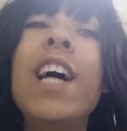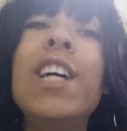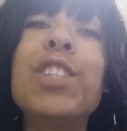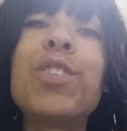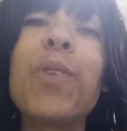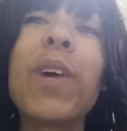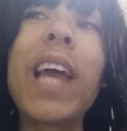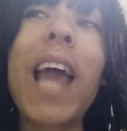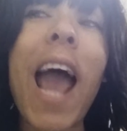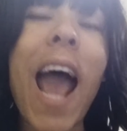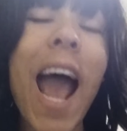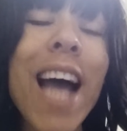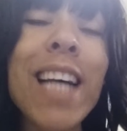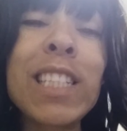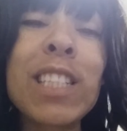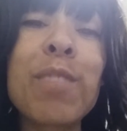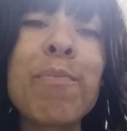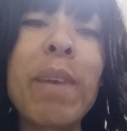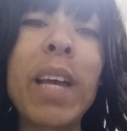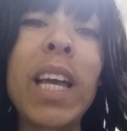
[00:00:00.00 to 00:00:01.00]
So he
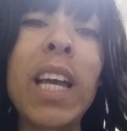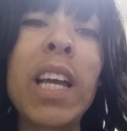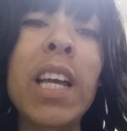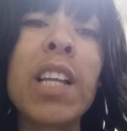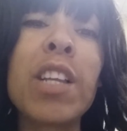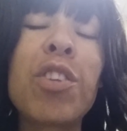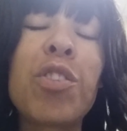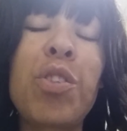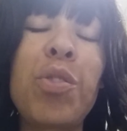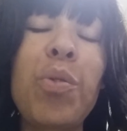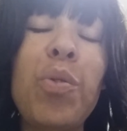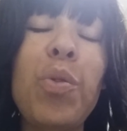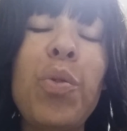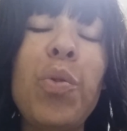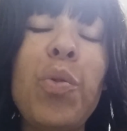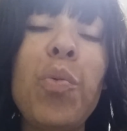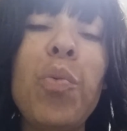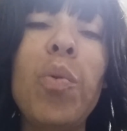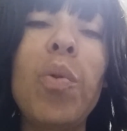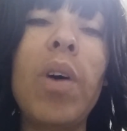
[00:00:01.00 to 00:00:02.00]
asked me
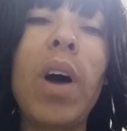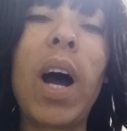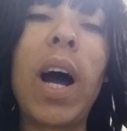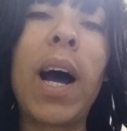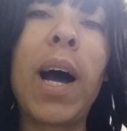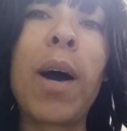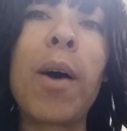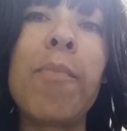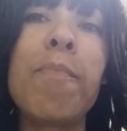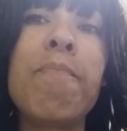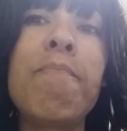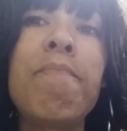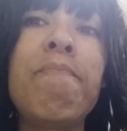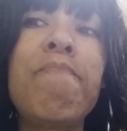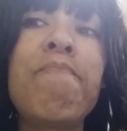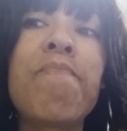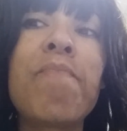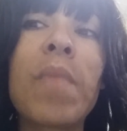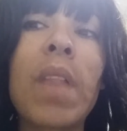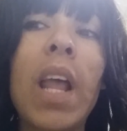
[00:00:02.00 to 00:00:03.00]

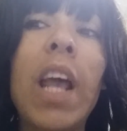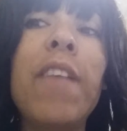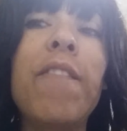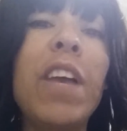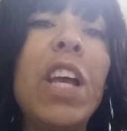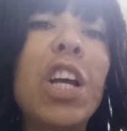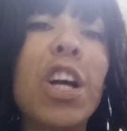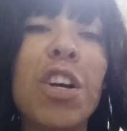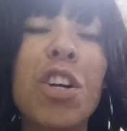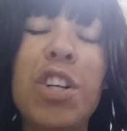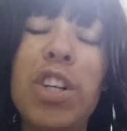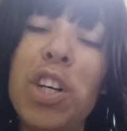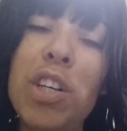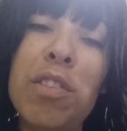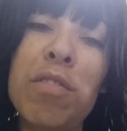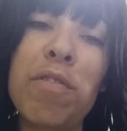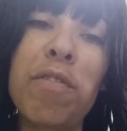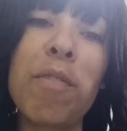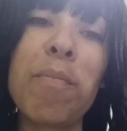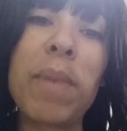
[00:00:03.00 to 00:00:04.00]
if he could
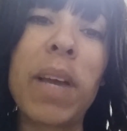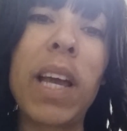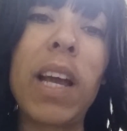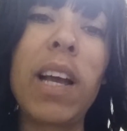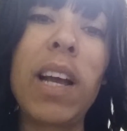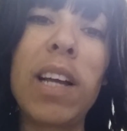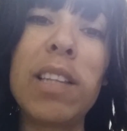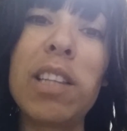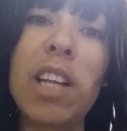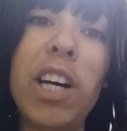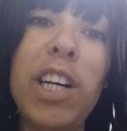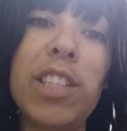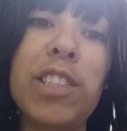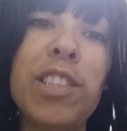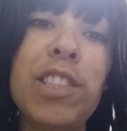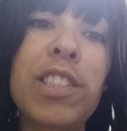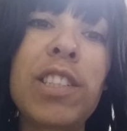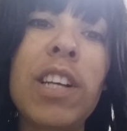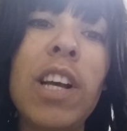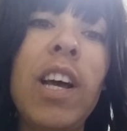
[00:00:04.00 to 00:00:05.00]
cook for me
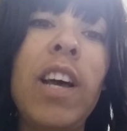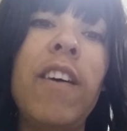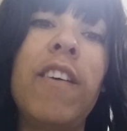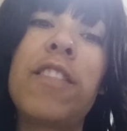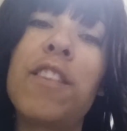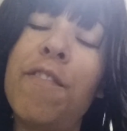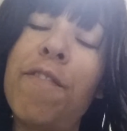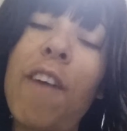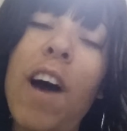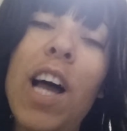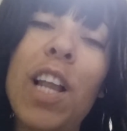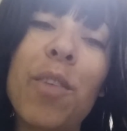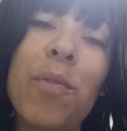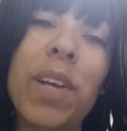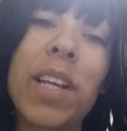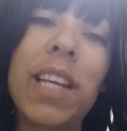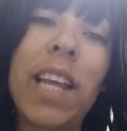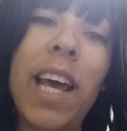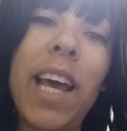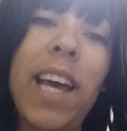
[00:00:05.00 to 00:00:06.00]
lunch the
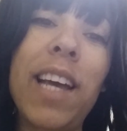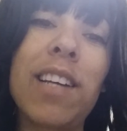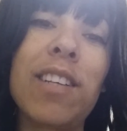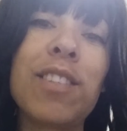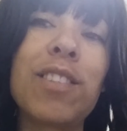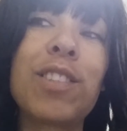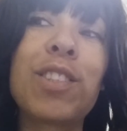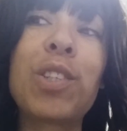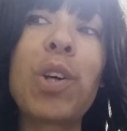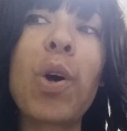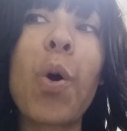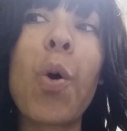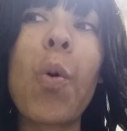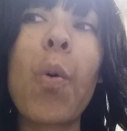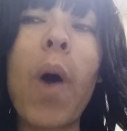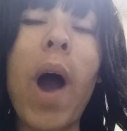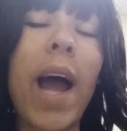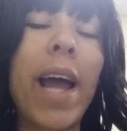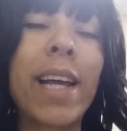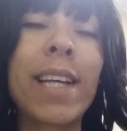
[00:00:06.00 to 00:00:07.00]
following day.
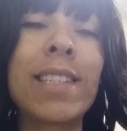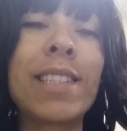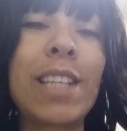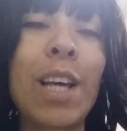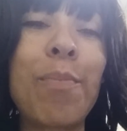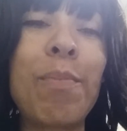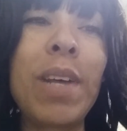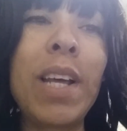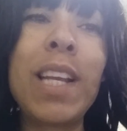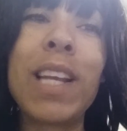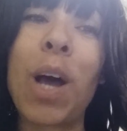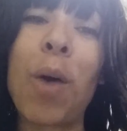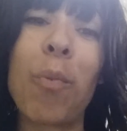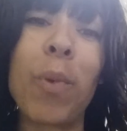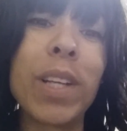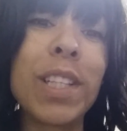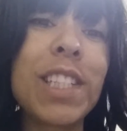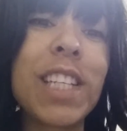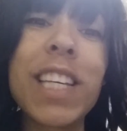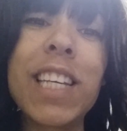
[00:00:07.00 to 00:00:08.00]
So I accepted, and I
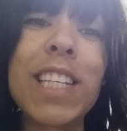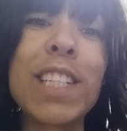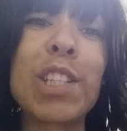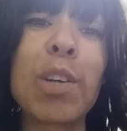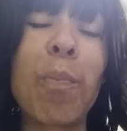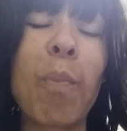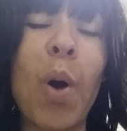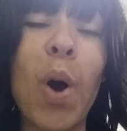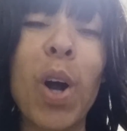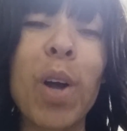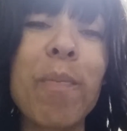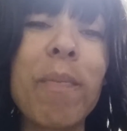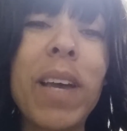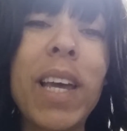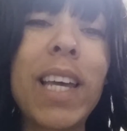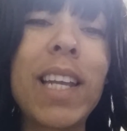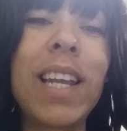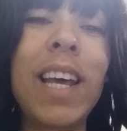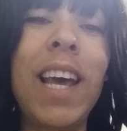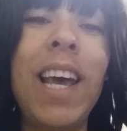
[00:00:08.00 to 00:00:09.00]
went to his
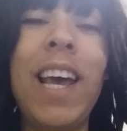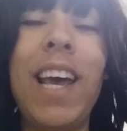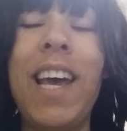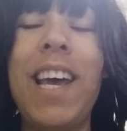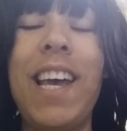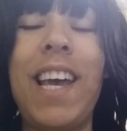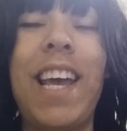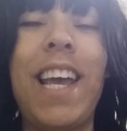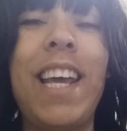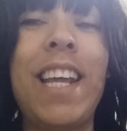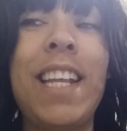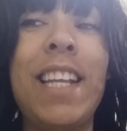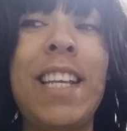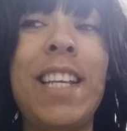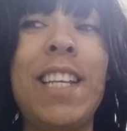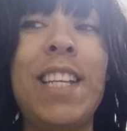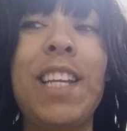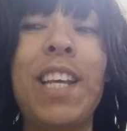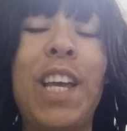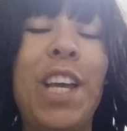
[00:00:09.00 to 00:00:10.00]
apartment,
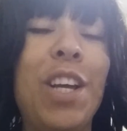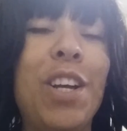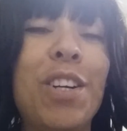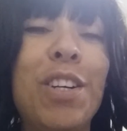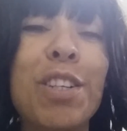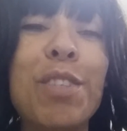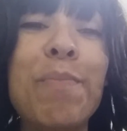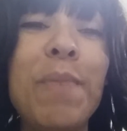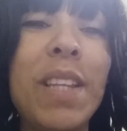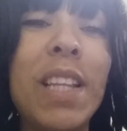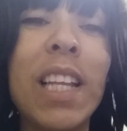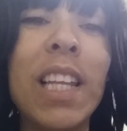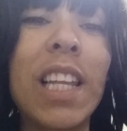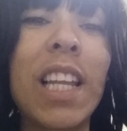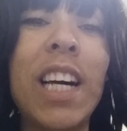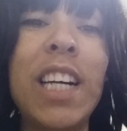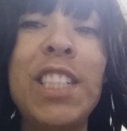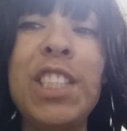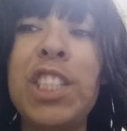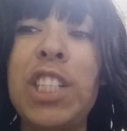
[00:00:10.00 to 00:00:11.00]
and he cooked me the
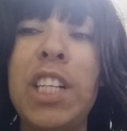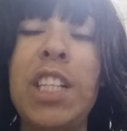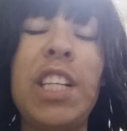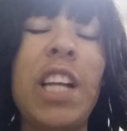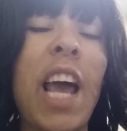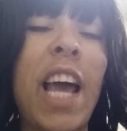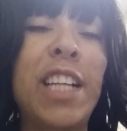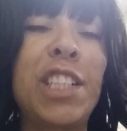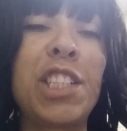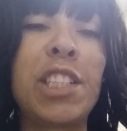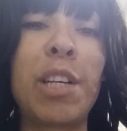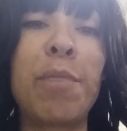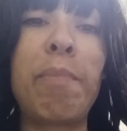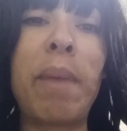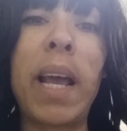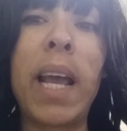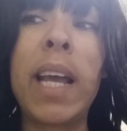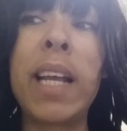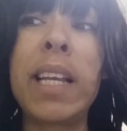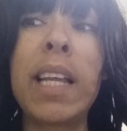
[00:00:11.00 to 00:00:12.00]
lunch and had
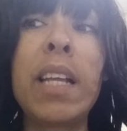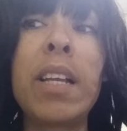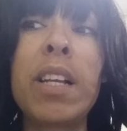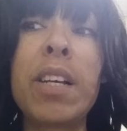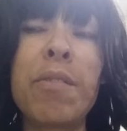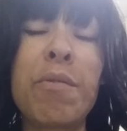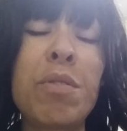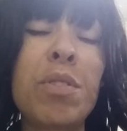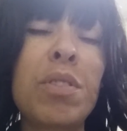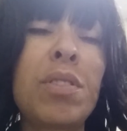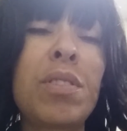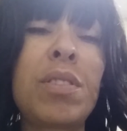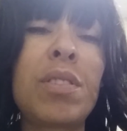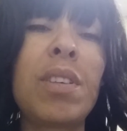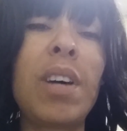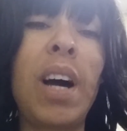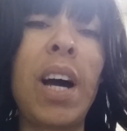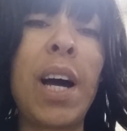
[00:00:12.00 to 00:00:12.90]
champagne, and it was